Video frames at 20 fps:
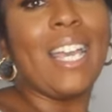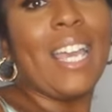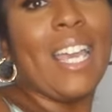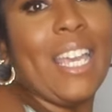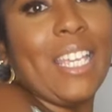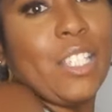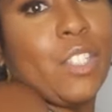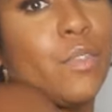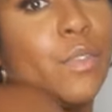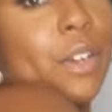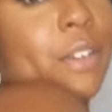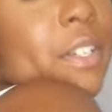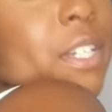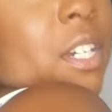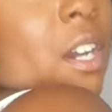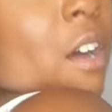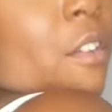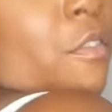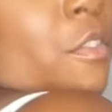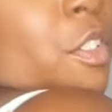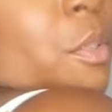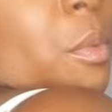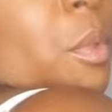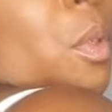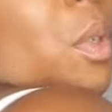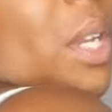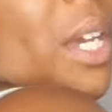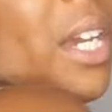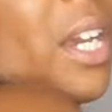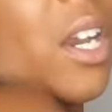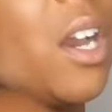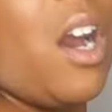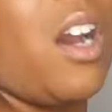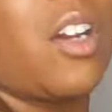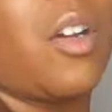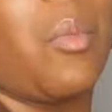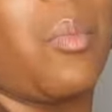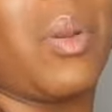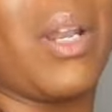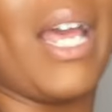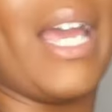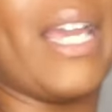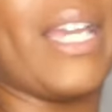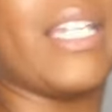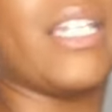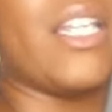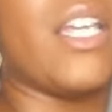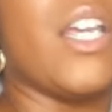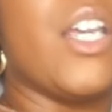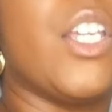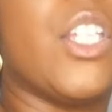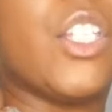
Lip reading: It's very comfortable, like I can't complain.